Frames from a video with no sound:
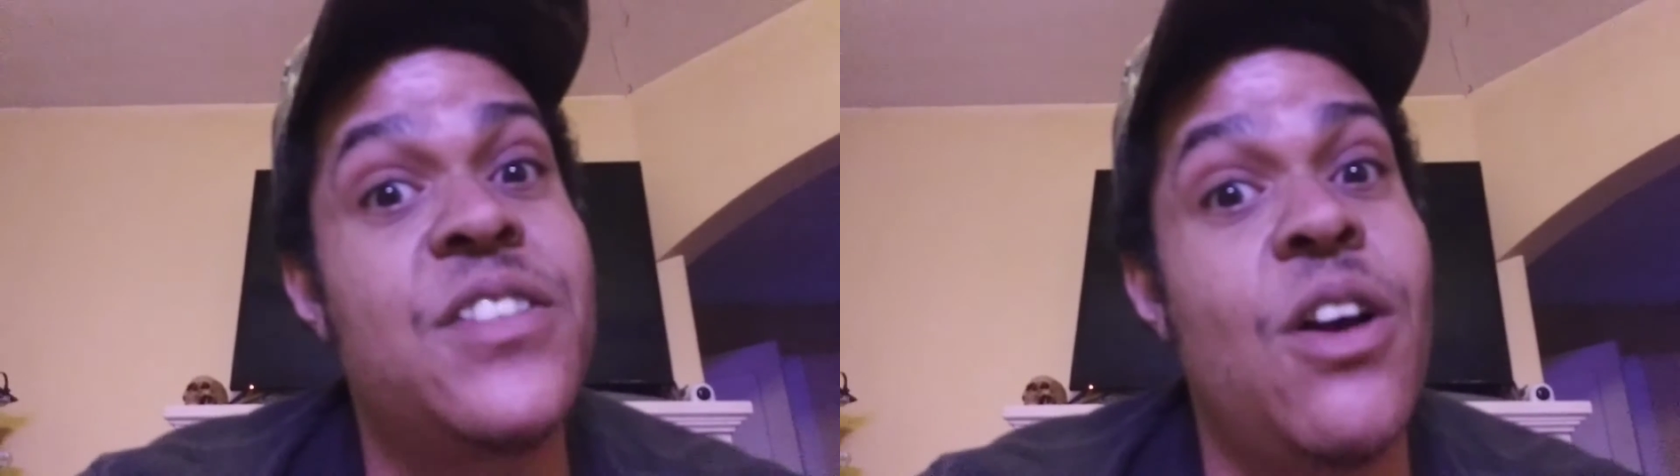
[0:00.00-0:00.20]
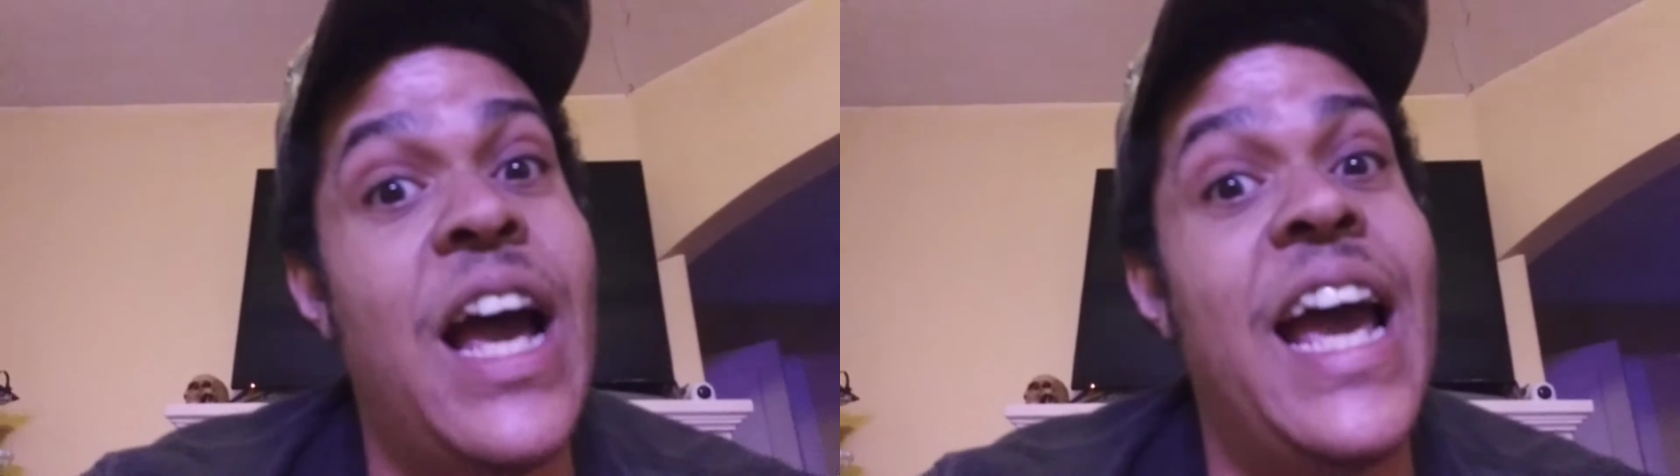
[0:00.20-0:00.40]

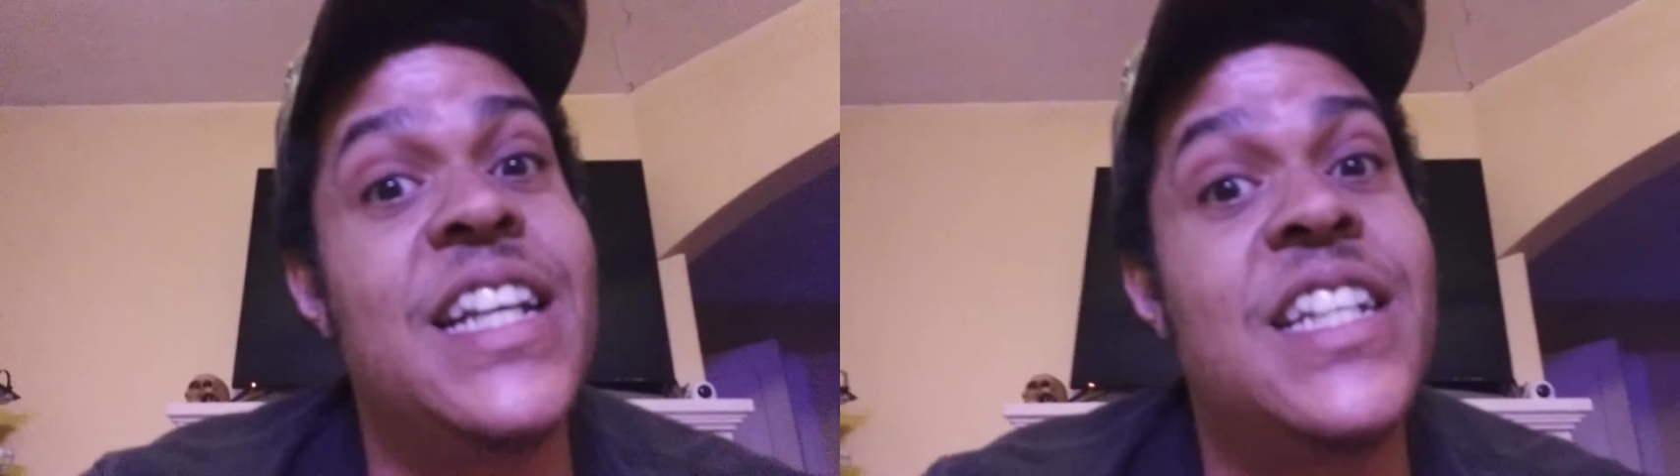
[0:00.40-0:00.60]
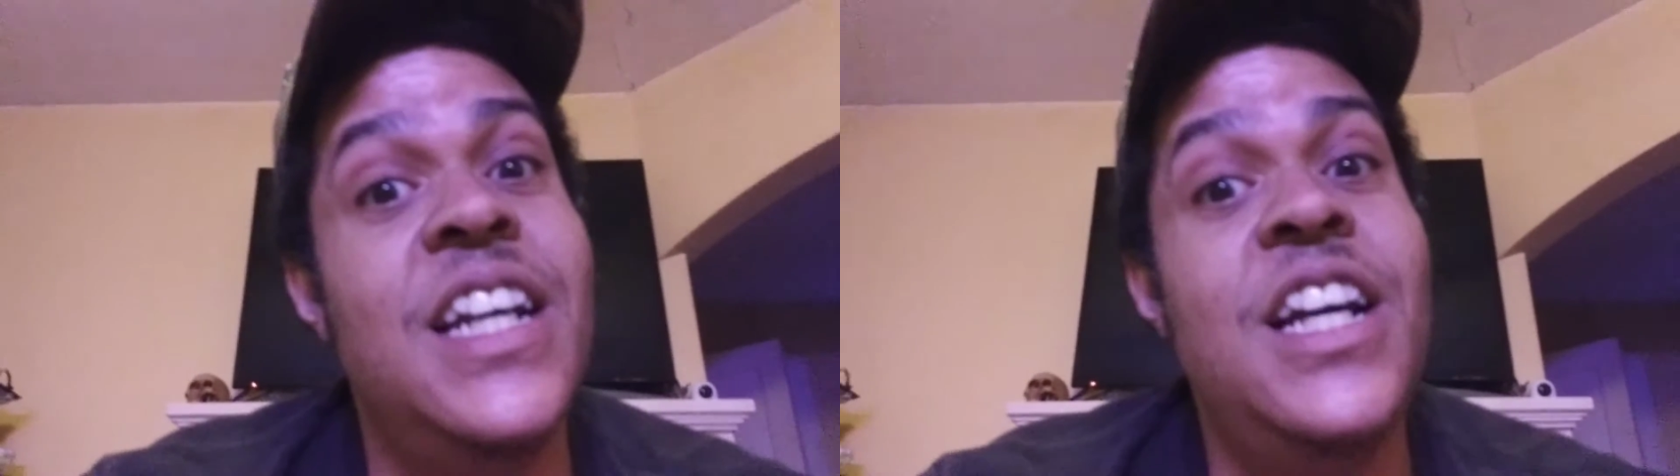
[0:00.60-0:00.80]
So I
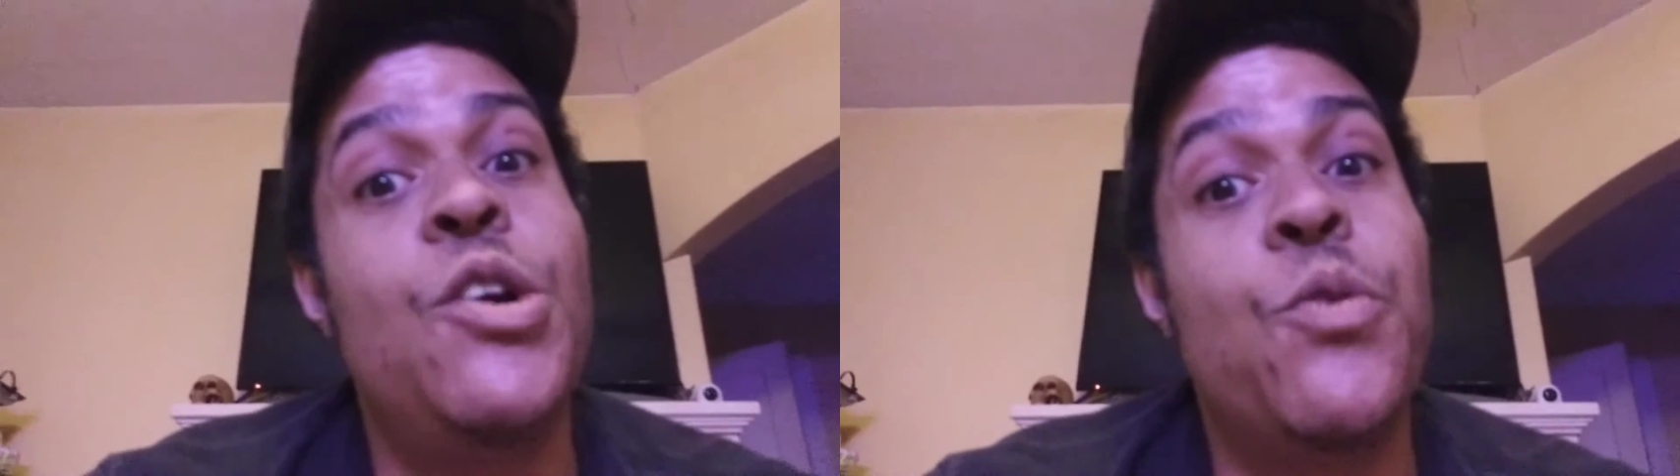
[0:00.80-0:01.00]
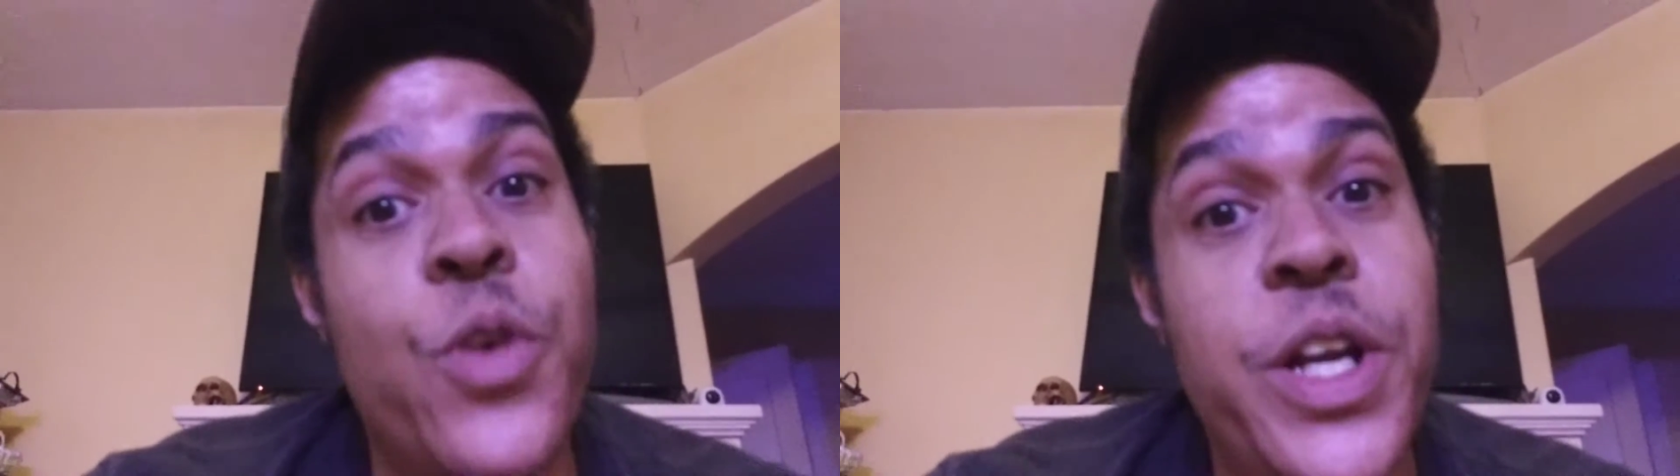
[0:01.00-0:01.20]
had to
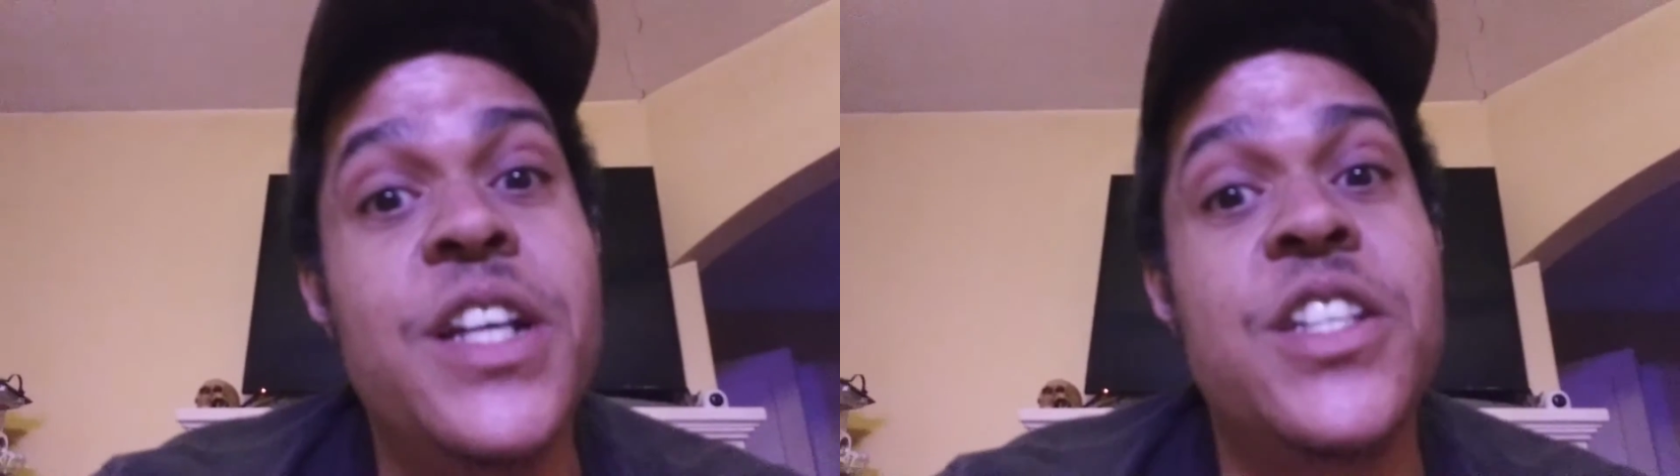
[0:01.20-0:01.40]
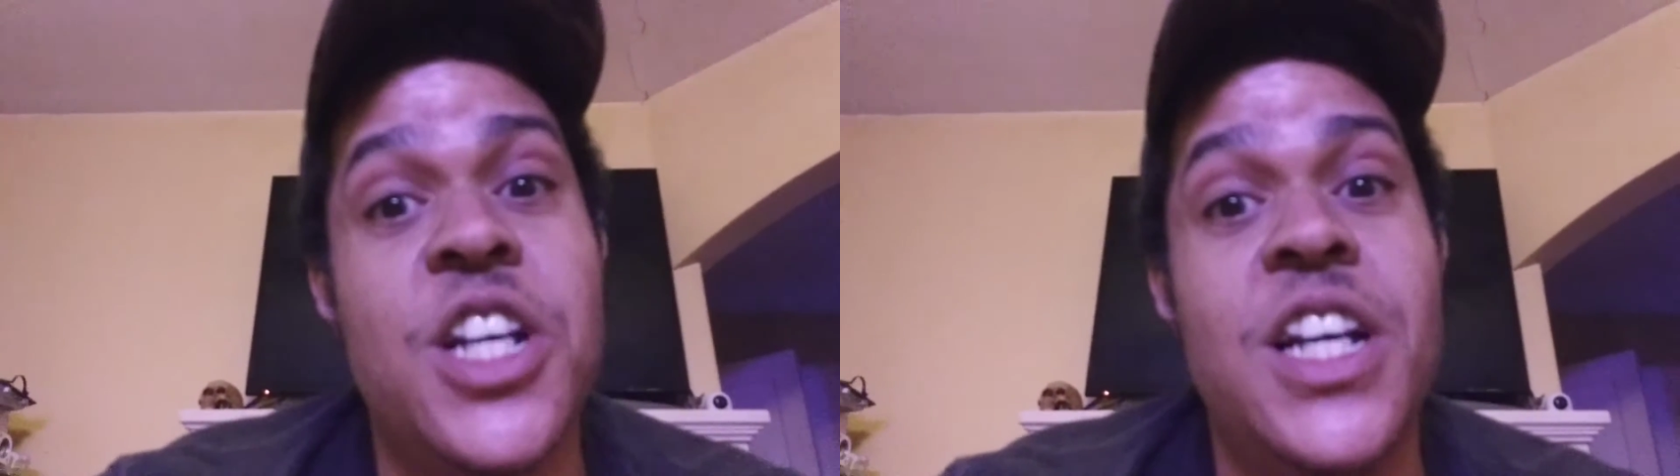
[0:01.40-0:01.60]

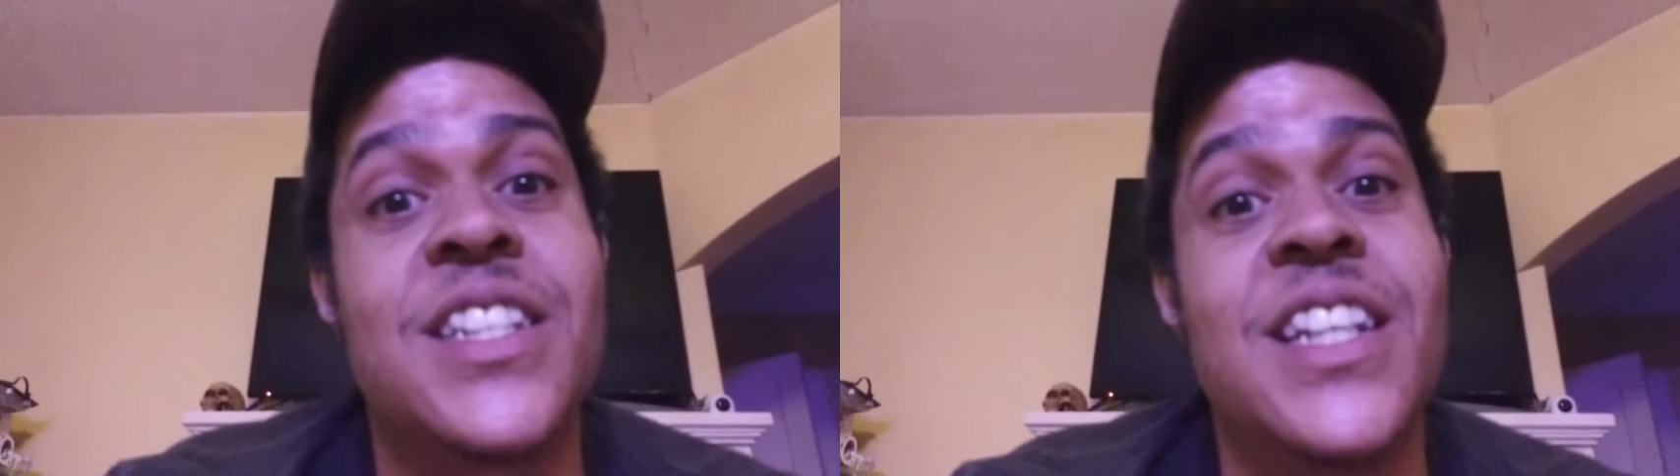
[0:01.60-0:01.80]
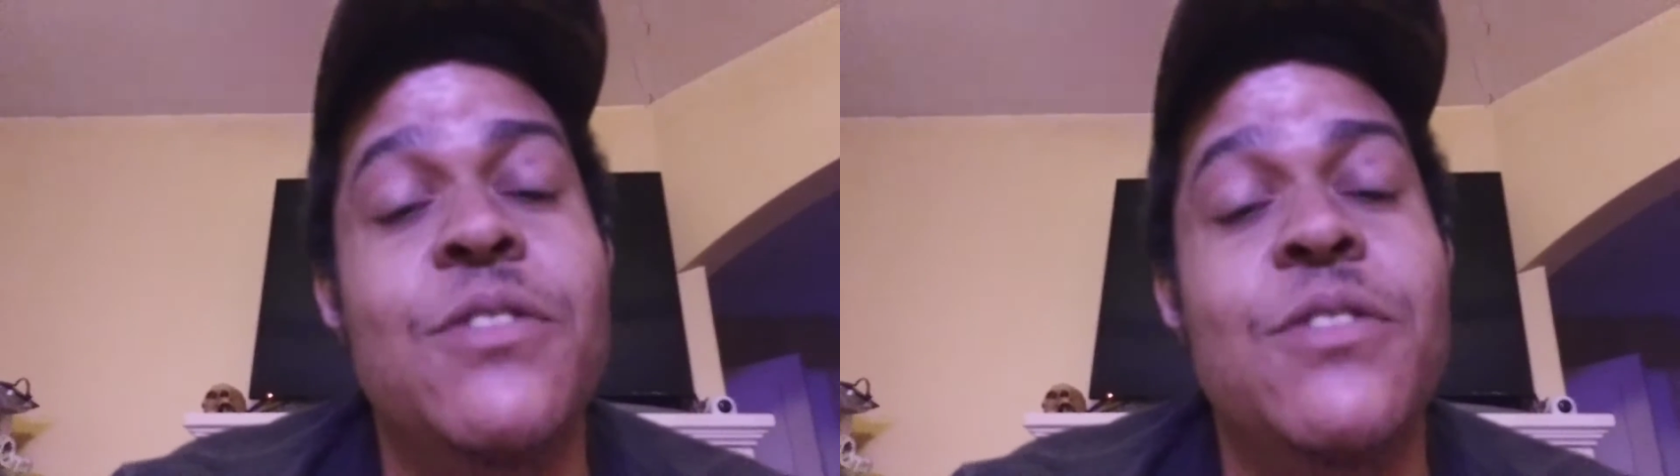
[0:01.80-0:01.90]
readjust it.